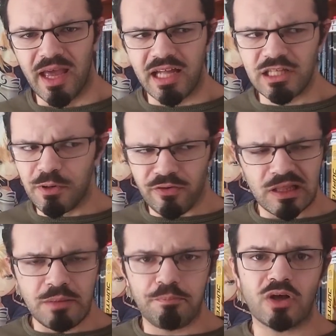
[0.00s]
It's
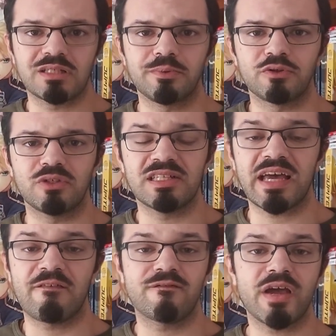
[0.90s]
perfectly possible to
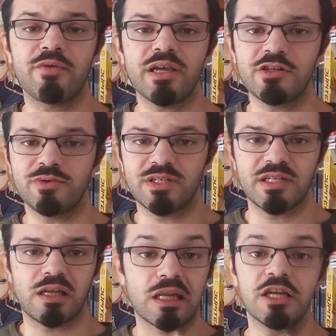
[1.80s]
design very
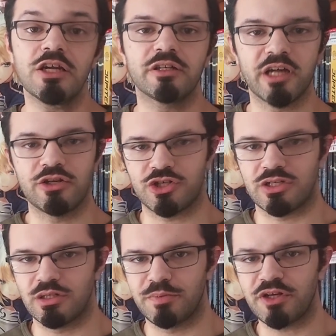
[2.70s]
interesting linear
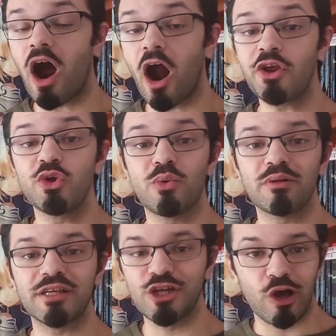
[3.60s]
dungeons, but
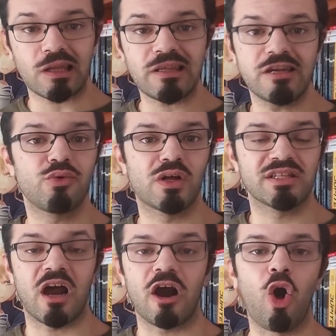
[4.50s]
arguably non-linear ones
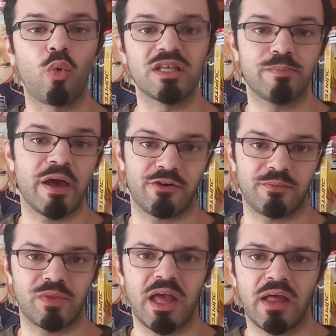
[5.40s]
are always better.
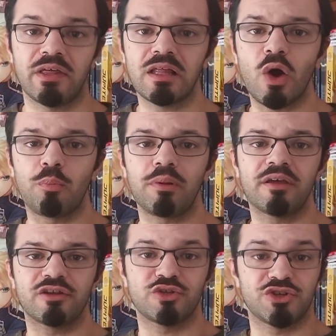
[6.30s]
They allow
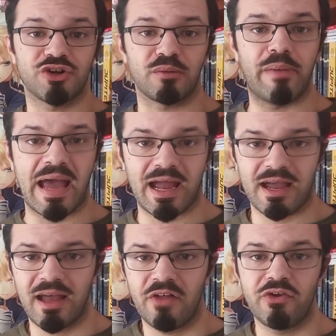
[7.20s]
players to circle back,
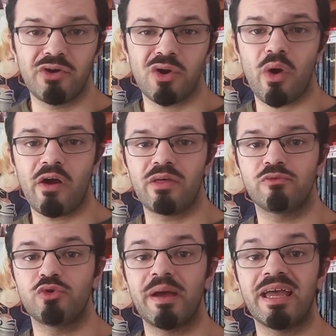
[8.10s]
they require them
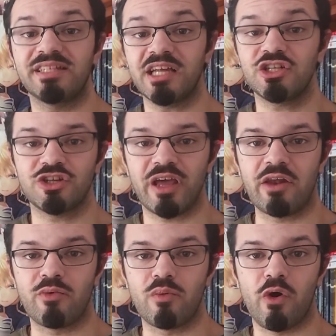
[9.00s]
to pay attention
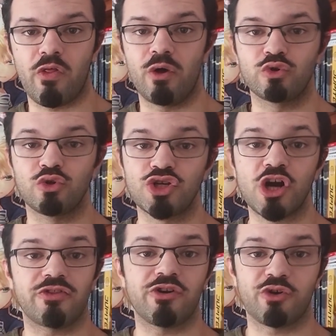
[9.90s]
and reward those who
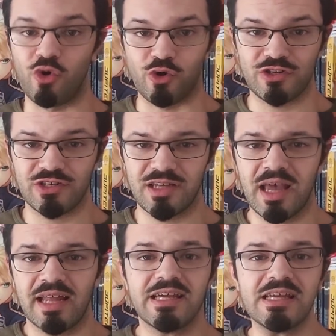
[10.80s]
chart their course,
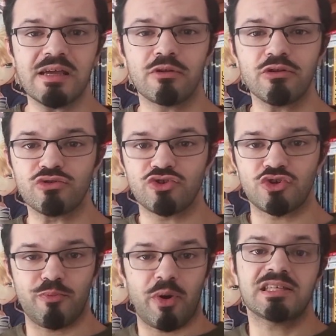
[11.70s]
they enable you to
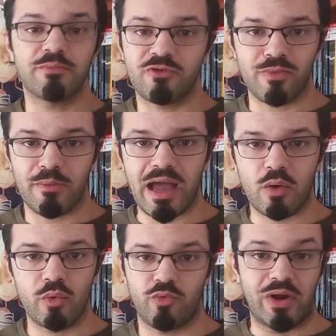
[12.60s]
surprise them from the back
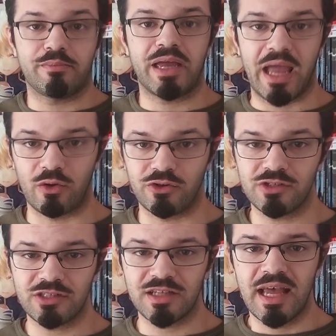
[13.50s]
with random
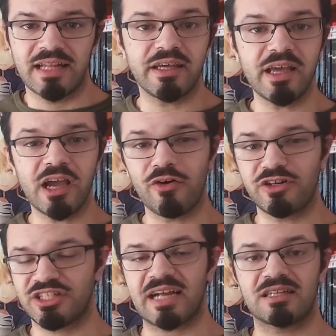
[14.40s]
encounters, they
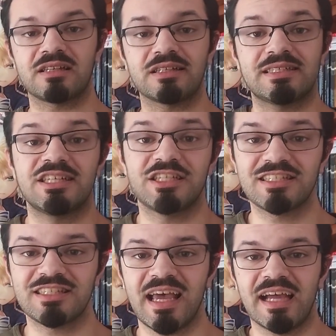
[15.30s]
encourage tactical
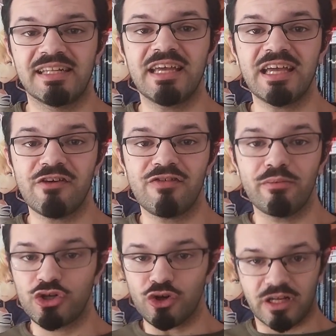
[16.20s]
decisions, they give them
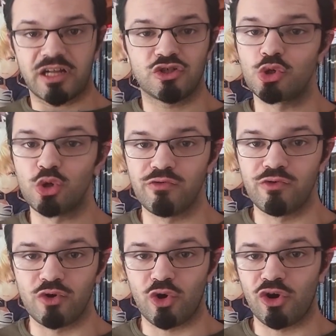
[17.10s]
shortcuts to look
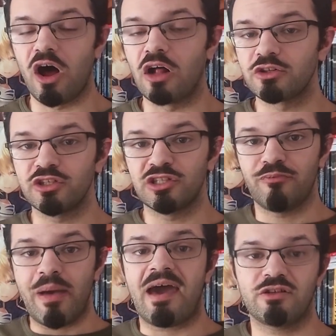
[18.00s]
for or alternative
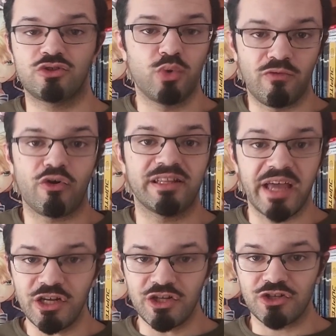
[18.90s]
paths to avoid
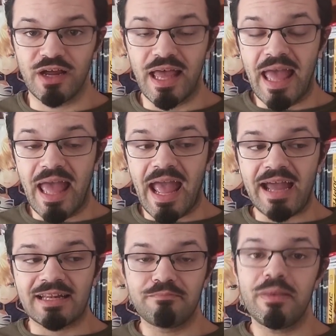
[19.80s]
danger,
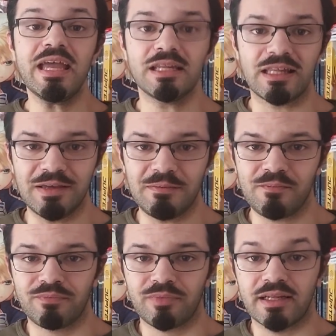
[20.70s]
and mainly,
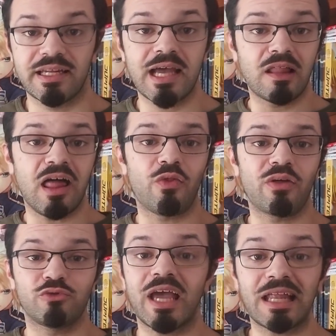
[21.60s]
they allow
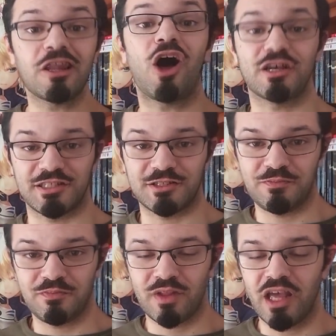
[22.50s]
them to get lost.
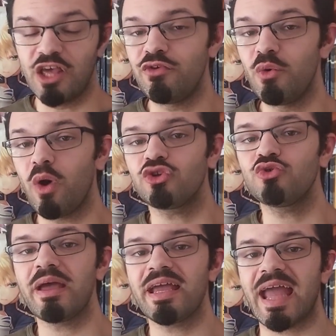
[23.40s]
If you want to
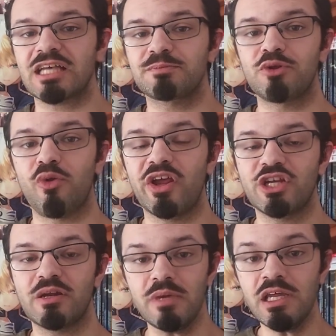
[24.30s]
make
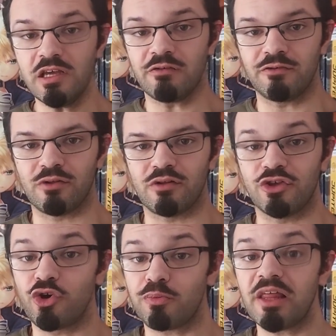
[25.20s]
exploration meaningful,
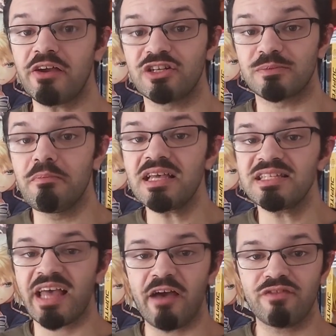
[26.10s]
your players
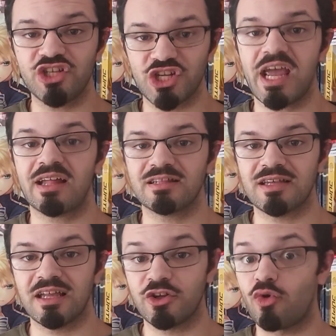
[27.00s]
must have
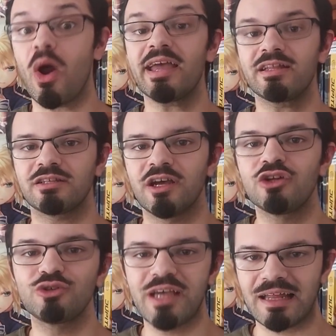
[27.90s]
the right
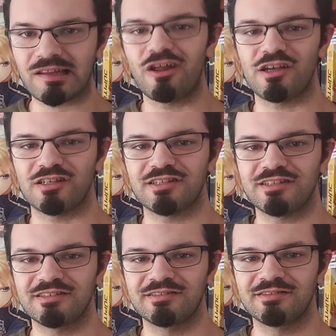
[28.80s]
to get lost.
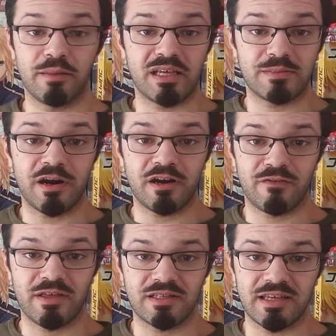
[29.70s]
The best part of
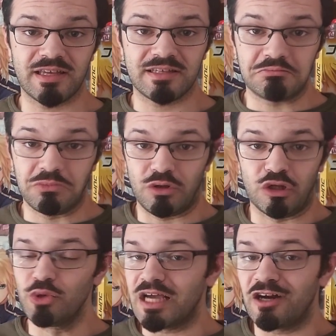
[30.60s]
this is,
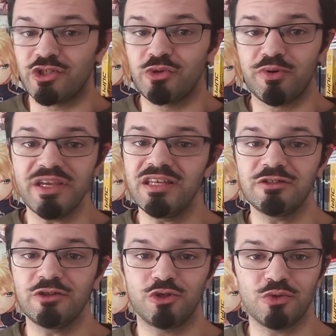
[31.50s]
loops are super easy
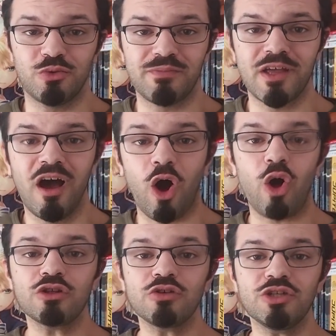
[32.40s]
to do.
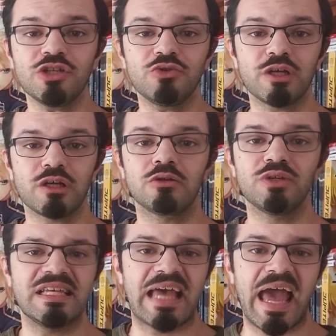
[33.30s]
All you need to include
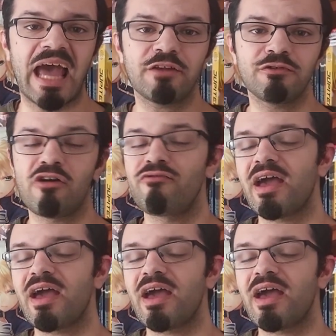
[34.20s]
is a handful of